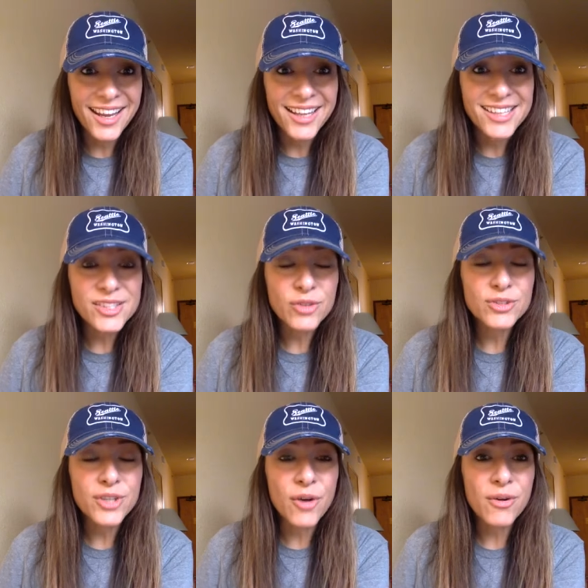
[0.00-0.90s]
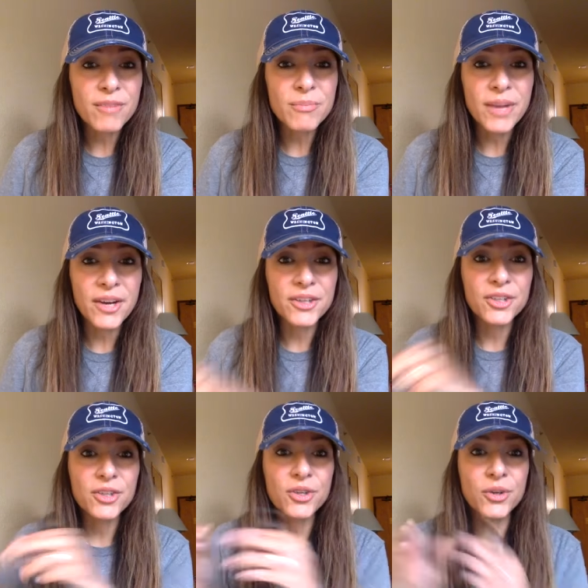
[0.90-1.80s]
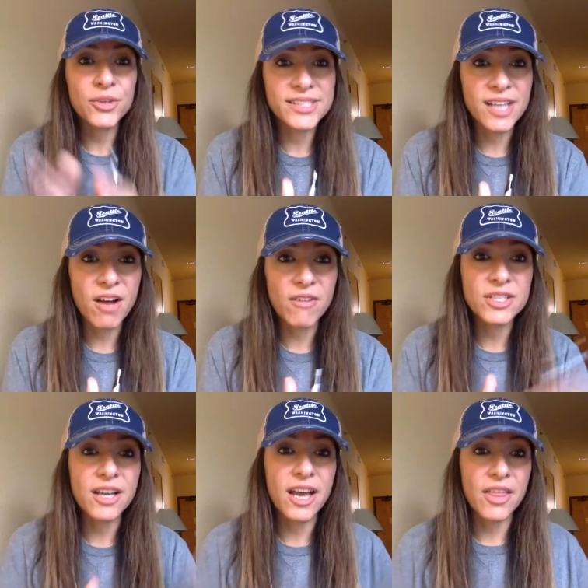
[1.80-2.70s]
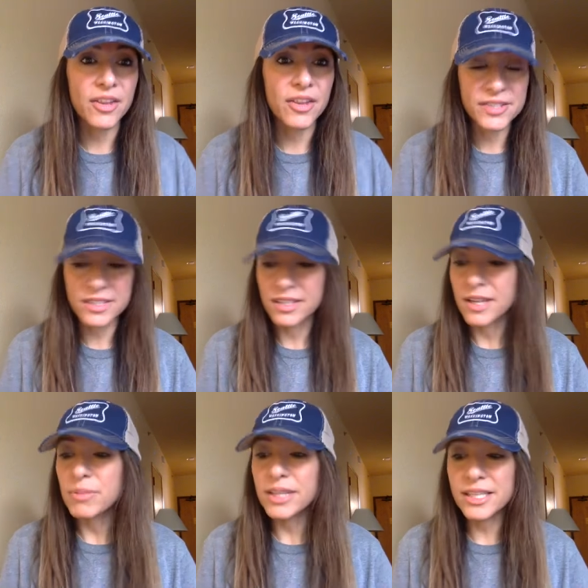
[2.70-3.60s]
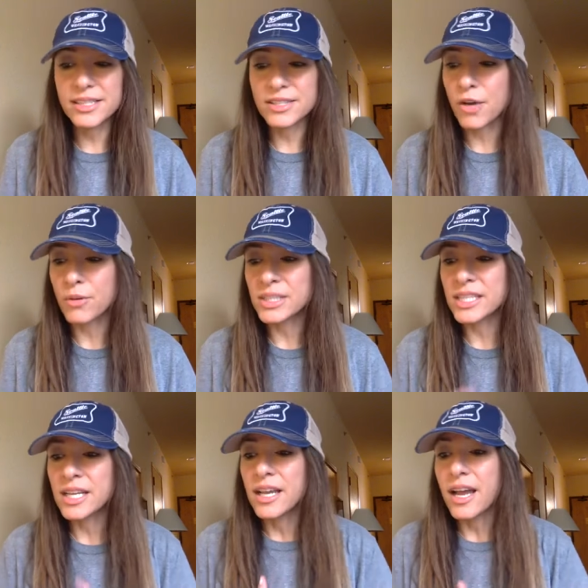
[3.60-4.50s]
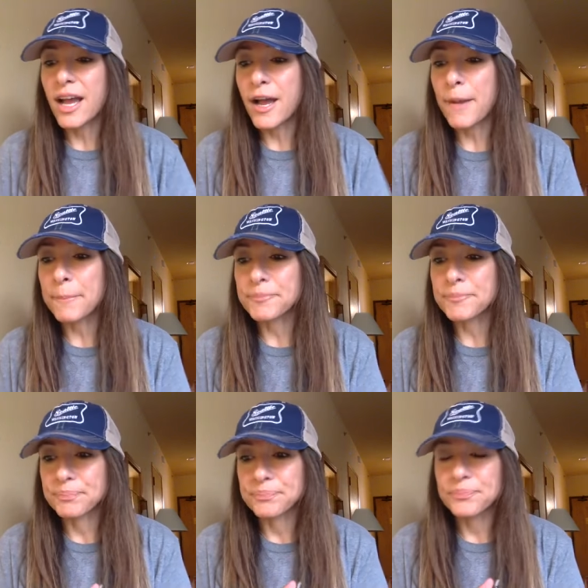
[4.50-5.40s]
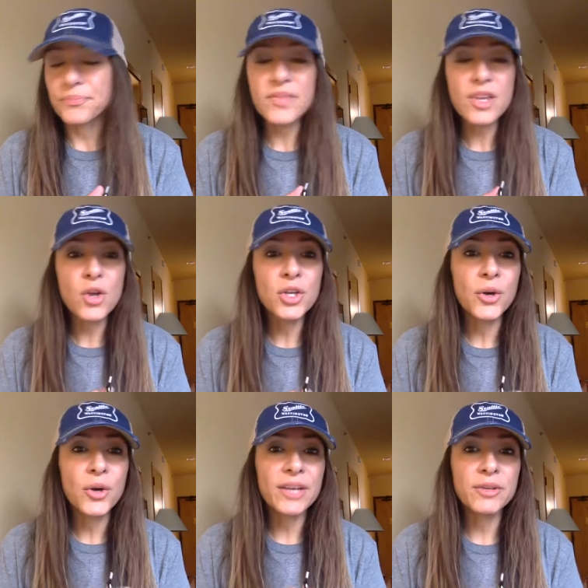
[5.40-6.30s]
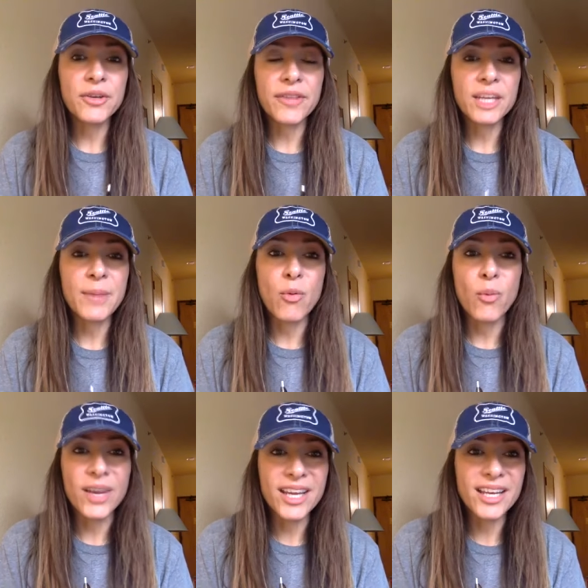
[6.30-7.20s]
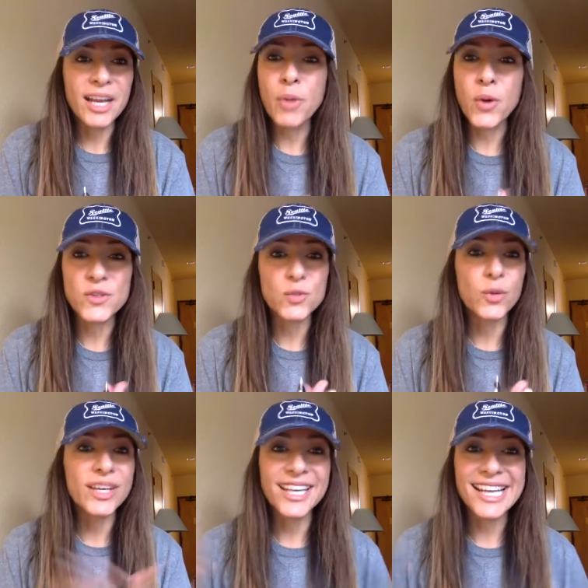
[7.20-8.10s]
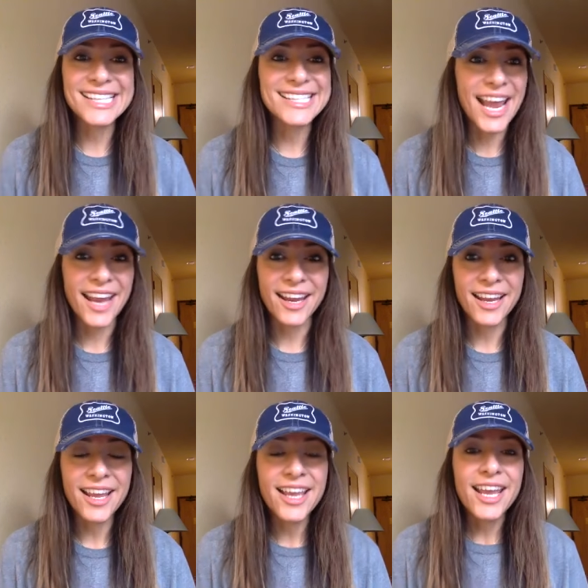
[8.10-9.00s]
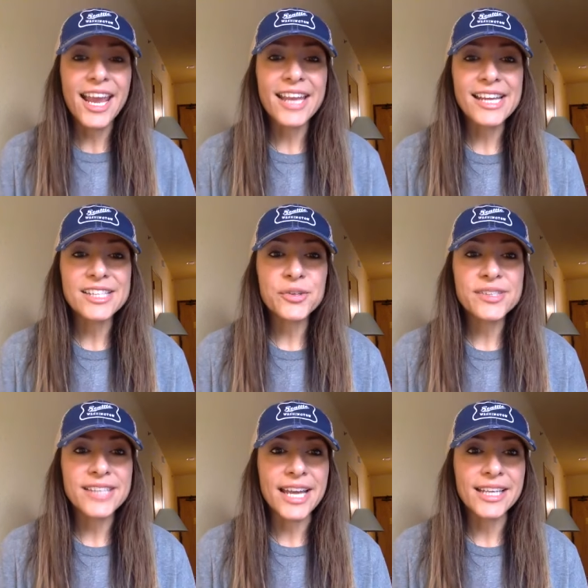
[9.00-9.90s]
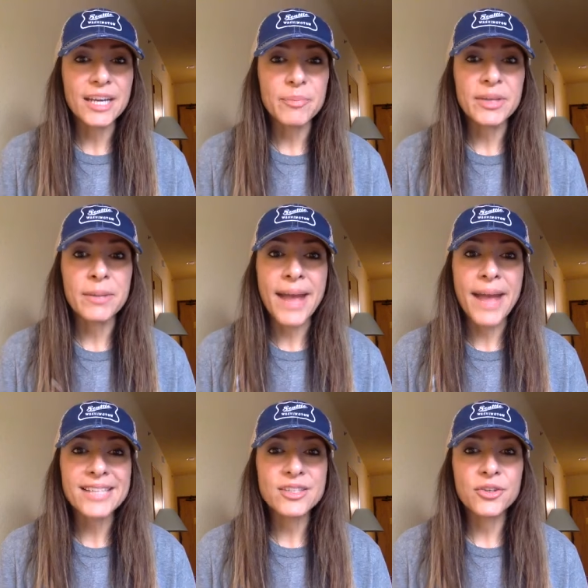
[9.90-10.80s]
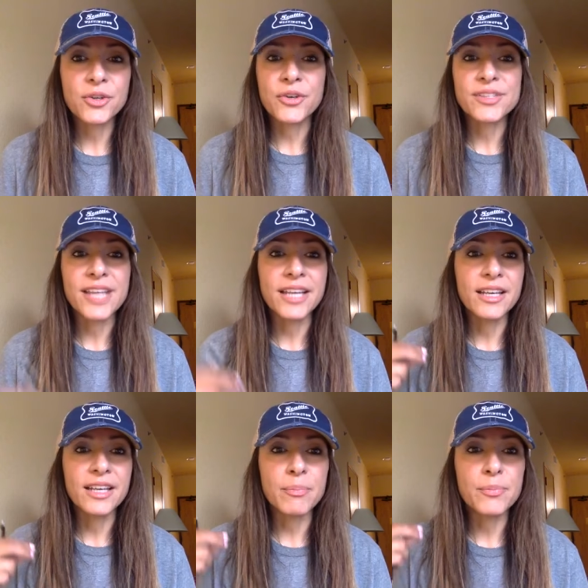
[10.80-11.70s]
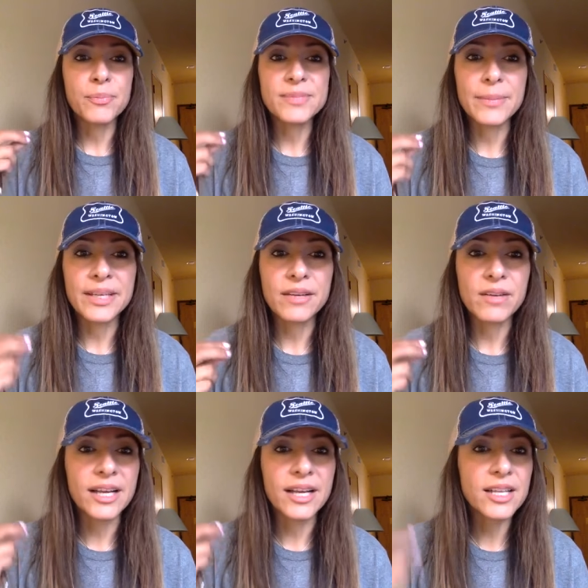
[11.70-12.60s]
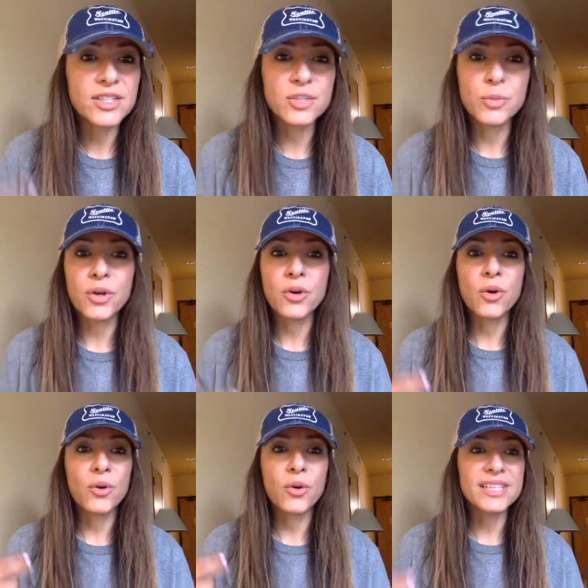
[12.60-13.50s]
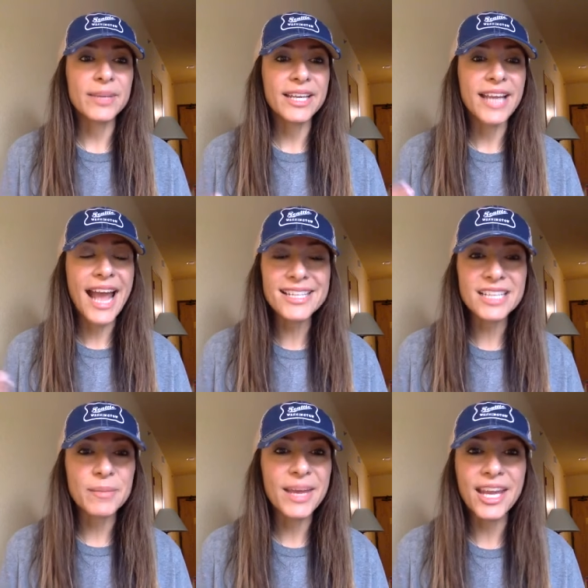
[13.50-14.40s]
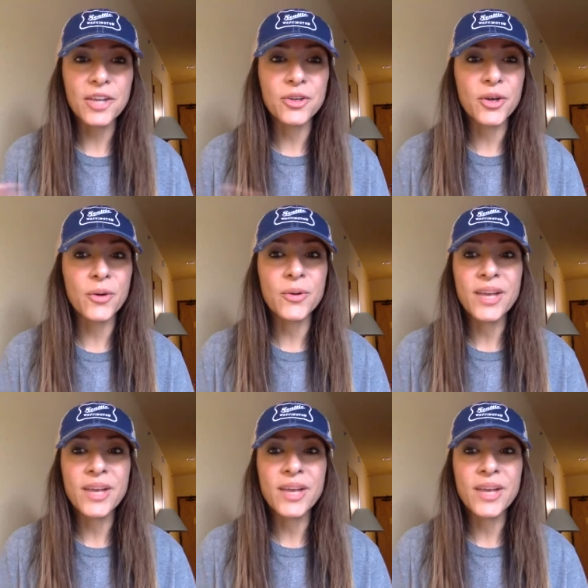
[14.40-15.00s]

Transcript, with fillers: So don't compare yourself to others. Please don't. Um, you know, and you're thinking about, well, what can I post? What can I say? And as you're signing up an ambassador, you're signing up somebody, a customer or somebody, ask them, hey, you know,